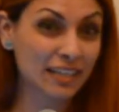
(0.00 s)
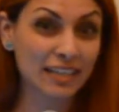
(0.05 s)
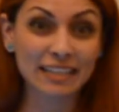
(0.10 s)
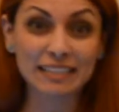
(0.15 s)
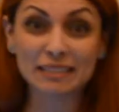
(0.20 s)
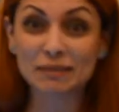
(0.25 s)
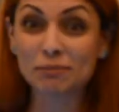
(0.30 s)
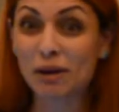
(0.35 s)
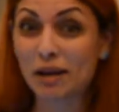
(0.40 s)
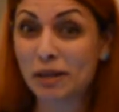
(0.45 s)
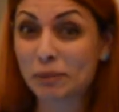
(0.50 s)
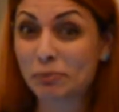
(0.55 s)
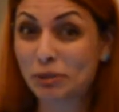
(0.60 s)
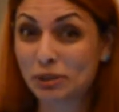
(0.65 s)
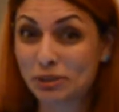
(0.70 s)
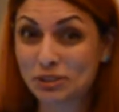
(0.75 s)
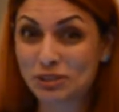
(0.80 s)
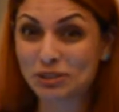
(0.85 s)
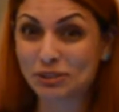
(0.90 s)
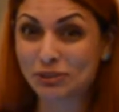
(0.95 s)
is my
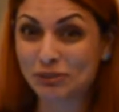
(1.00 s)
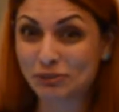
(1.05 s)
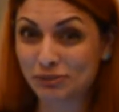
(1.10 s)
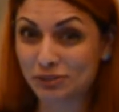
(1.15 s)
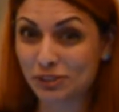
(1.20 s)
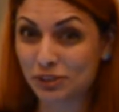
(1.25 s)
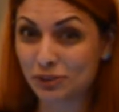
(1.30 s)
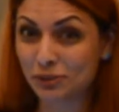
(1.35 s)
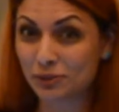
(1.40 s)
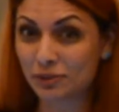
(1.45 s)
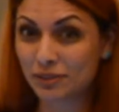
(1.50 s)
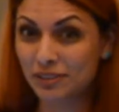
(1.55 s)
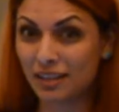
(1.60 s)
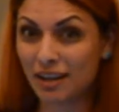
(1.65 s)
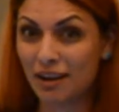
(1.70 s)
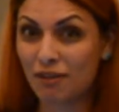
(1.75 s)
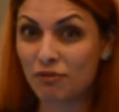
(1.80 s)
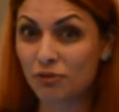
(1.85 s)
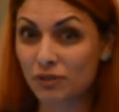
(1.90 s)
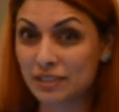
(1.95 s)
personal view
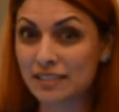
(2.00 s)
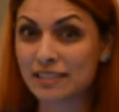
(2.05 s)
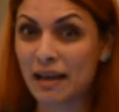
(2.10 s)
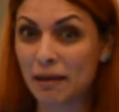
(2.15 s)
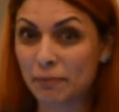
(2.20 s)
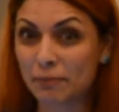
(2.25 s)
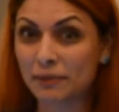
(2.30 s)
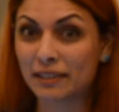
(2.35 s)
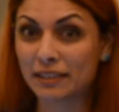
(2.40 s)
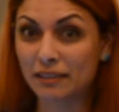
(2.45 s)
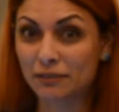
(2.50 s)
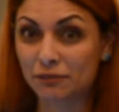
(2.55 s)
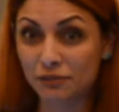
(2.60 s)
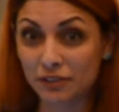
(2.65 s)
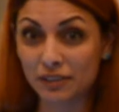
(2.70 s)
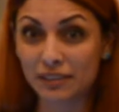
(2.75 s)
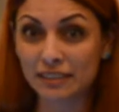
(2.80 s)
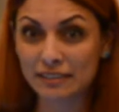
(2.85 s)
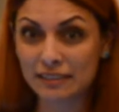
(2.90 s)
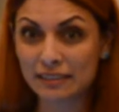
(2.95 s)
of what's happening in
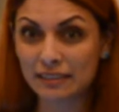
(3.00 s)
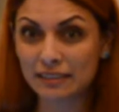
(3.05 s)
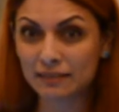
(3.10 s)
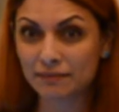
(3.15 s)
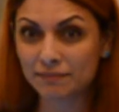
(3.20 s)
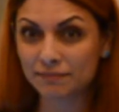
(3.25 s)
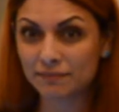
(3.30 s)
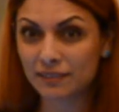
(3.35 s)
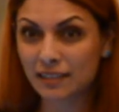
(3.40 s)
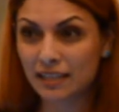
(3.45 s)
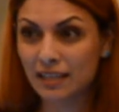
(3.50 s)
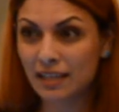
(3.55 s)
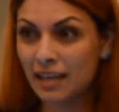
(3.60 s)
Ferguson.